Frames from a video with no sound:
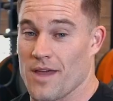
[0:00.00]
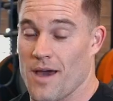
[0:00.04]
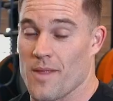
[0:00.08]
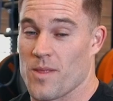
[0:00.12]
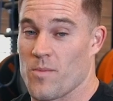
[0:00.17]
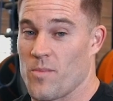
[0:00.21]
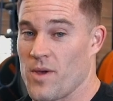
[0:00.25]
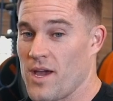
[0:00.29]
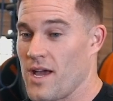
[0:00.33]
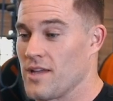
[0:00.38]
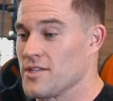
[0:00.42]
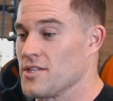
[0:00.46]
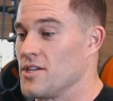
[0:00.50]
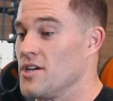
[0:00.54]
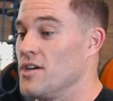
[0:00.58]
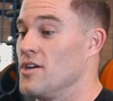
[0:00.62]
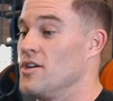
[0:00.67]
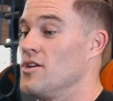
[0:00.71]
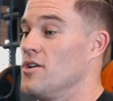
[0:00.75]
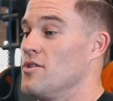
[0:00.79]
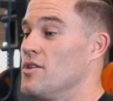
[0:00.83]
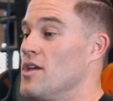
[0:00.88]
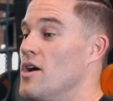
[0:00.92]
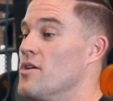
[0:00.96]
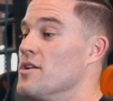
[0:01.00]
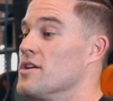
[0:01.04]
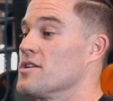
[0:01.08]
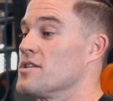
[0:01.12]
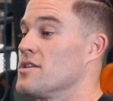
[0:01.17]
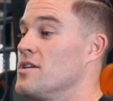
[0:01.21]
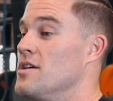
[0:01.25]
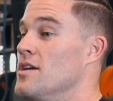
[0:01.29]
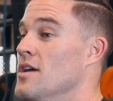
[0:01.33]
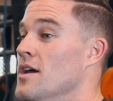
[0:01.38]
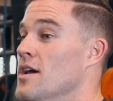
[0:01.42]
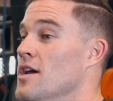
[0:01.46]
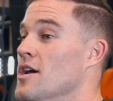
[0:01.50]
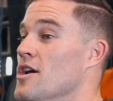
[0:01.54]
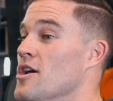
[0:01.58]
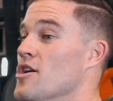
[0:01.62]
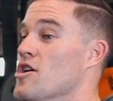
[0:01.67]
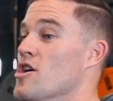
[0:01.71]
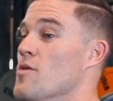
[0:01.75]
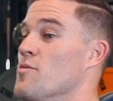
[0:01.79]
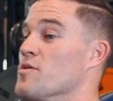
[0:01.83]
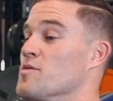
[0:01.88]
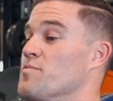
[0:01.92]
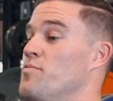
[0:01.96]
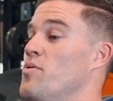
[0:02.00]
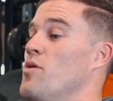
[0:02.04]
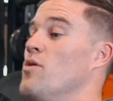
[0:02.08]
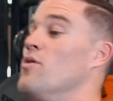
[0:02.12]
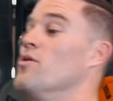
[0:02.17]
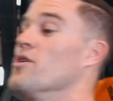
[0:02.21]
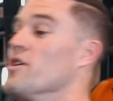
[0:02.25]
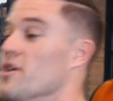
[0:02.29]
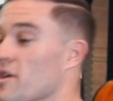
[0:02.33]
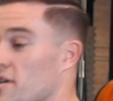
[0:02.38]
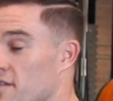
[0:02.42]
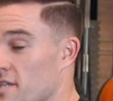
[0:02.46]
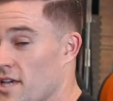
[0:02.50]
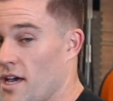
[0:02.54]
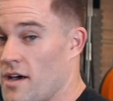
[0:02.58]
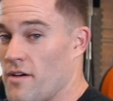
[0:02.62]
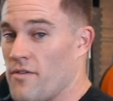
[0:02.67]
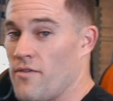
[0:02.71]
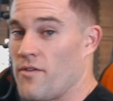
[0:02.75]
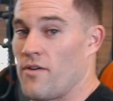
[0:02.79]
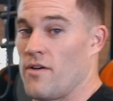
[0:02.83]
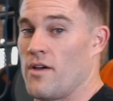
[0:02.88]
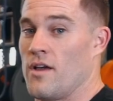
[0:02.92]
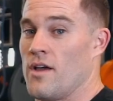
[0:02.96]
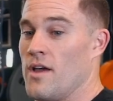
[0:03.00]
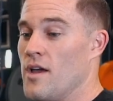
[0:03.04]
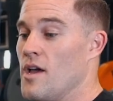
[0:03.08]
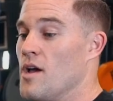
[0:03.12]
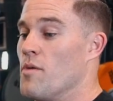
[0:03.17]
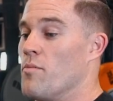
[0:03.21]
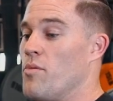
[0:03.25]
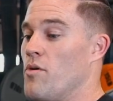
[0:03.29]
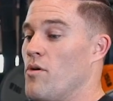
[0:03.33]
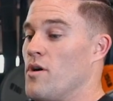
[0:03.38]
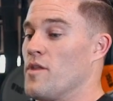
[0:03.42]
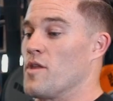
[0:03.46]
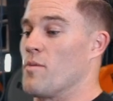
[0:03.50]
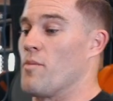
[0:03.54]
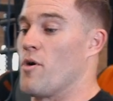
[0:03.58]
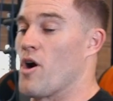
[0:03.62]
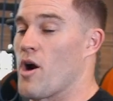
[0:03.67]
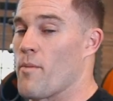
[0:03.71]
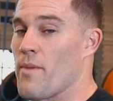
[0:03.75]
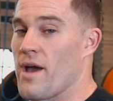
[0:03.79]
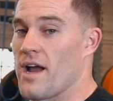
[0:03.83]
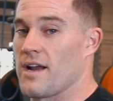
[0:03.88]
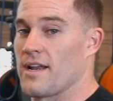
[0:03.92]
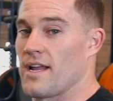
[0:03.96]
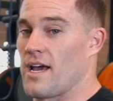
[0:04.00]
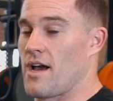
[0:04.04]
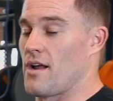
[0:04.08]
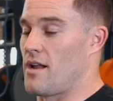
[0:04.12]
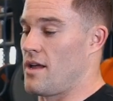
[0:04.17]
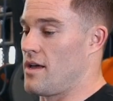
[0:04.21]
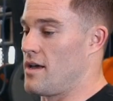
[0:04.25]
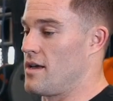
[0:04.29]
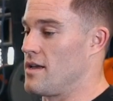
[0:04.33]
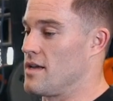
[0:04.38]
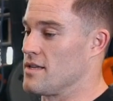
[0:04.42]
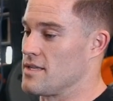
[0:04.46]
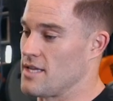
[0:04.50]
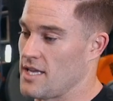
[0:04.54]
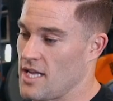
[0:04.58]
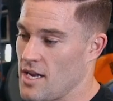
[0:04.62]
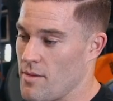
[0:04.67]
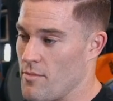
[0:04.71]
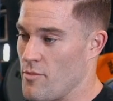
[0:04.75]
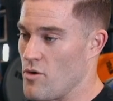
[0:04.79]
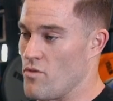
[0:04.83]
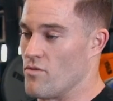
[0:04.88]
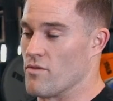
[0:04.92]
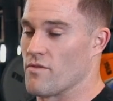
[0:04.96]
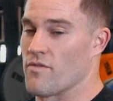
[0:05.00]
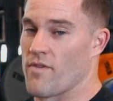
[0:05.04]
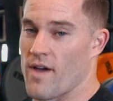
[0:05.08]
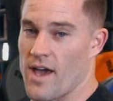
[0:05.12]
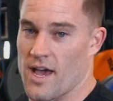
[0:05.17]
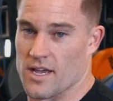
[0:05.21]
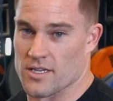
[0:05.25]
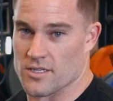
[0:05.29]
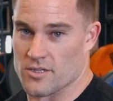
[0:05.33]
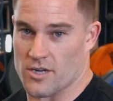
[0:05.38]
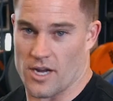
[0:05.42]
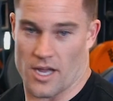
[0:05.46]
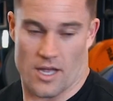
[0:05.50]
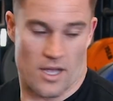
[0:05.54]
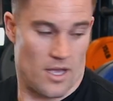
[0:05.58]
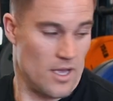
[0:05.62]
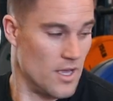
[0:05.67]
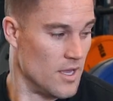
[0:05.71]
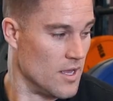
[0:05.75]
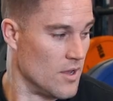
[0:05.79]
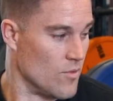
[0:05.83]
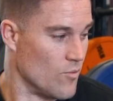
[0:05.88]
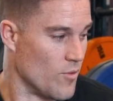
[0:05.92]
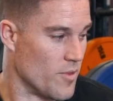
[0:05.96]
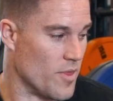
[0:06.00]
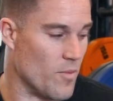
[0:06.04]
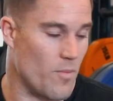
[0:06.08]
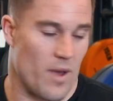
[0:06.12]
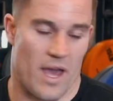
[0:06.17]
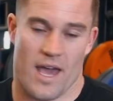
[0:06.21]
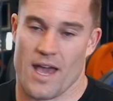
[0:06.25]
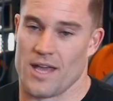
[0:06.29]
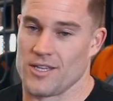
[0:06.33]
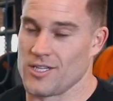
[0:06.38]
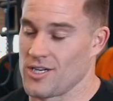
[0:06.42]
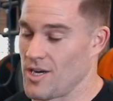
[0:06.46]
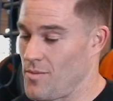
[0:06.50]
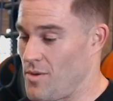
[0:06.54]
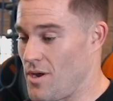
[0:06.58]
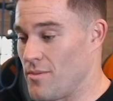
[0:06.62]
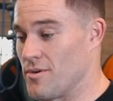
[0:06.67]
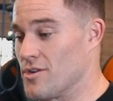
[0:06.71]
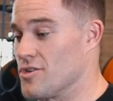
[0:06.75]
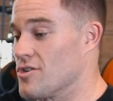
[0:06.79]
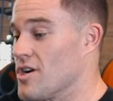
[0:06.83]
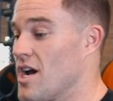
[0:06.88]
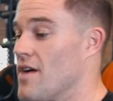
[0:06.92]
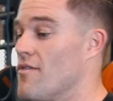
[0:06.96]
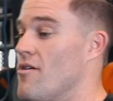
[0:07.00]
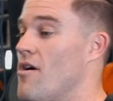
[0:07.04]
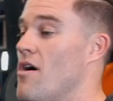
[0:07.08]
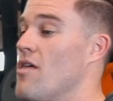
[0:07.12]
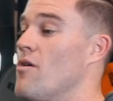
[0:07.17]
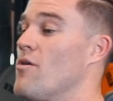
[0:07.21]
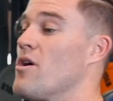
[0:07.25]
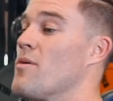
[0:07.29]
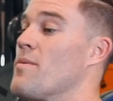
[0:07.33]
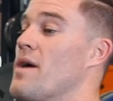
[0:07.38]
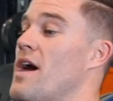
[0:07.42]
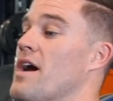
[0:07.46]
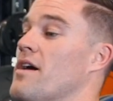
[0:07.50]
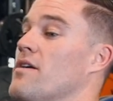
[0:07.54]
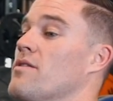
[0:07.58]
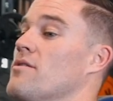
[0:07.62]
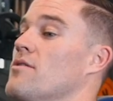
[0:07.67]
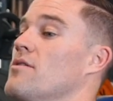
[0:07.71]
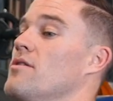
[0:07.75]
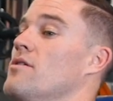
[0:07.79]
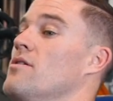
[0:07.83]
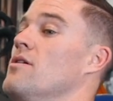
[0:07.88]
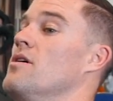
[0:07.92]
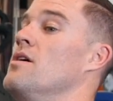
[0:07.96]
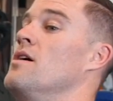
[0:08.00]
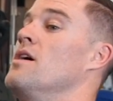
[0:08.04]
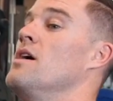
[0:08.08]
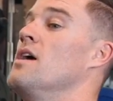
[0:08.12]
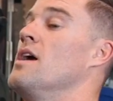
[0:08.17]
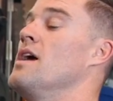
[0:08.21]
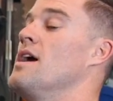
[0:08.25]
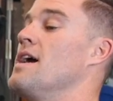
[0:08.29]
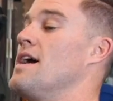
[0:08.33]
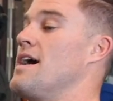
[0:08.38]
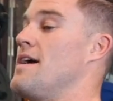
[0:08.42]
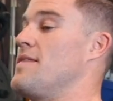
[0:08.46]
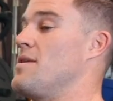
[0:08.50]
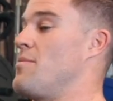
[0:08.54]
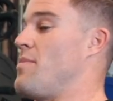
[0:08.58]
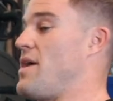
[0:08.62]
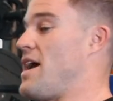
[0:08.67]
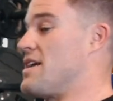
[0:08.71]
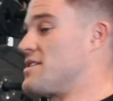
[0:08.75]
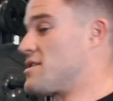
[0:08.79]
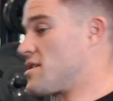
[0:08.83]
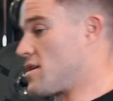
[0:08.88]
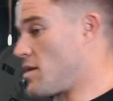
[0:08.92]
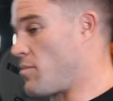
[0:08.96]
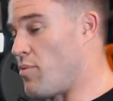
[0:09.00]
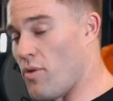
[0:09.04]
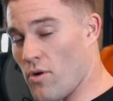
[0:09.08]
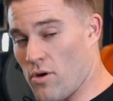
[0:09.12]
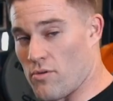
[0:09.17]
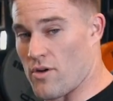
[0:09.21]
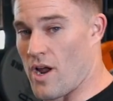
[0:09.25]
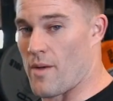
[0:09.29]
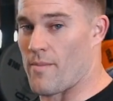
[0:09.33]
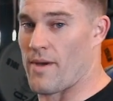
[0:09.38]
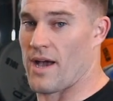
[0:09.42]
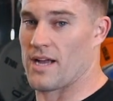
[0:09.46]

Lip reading: the bands, you'll notice you're almost pulling the bar back down to get it moving fast, right? With the bands, you're gonna be able to drive all the way back through, and the band's just gonna pull it right back